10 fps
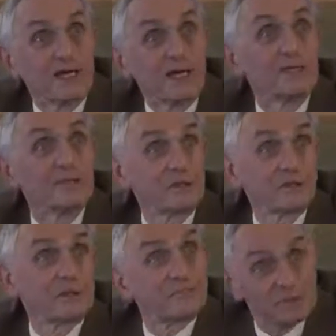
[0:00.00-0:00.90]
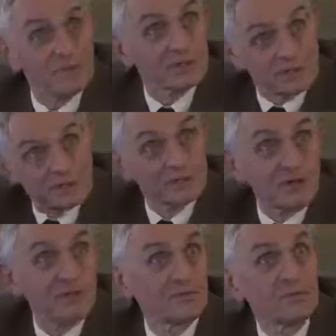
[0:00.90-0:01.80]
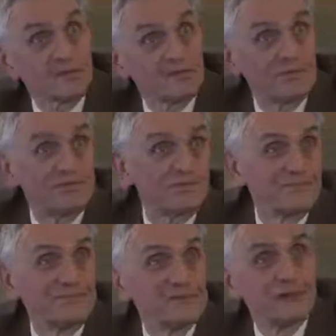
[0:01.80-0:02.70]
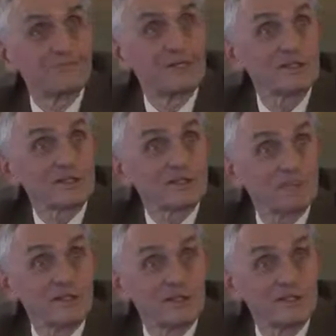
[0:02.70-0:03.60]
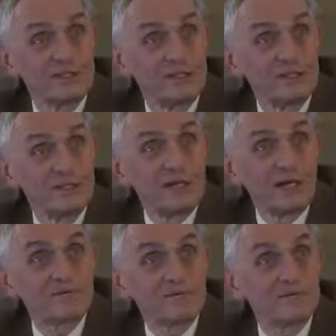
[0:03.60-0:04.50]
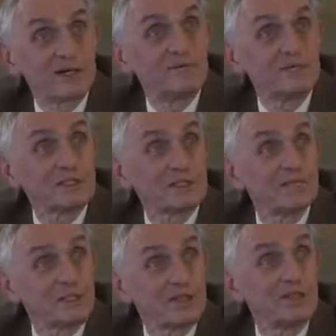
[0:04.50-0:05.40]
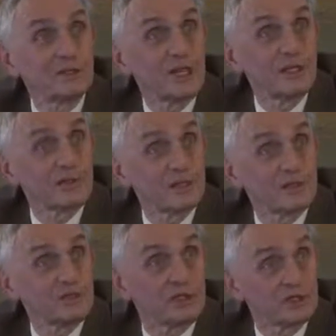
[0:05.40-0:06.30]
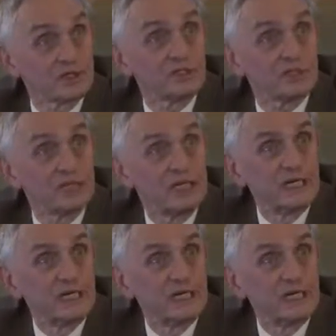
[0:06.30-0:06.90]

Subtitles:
And that Paris is offering advice to the British House of Commons Committee on how to do this. It's